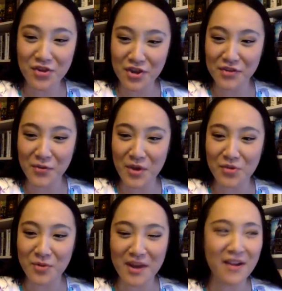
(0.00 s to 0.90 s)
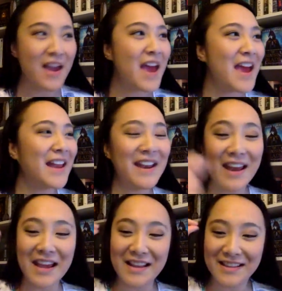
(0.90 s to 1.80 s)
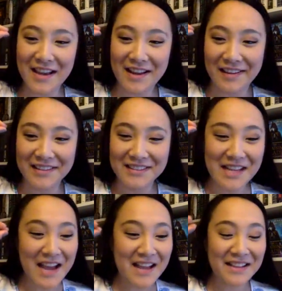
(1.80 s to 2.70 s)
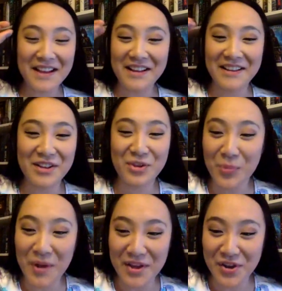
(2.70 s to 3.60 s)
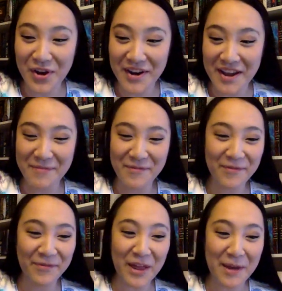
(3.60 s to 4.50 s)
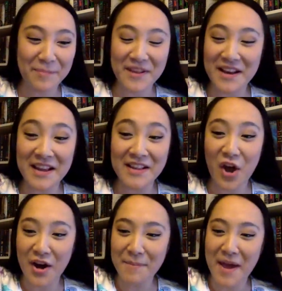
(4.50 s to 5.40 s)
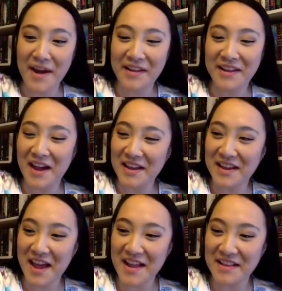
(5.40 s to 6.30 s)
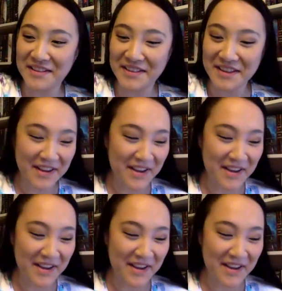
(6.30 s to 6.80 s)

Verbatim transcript: She's a witch right here." And then like it's like it's like the switch on him flips, and he's mm-hmm. automatically against.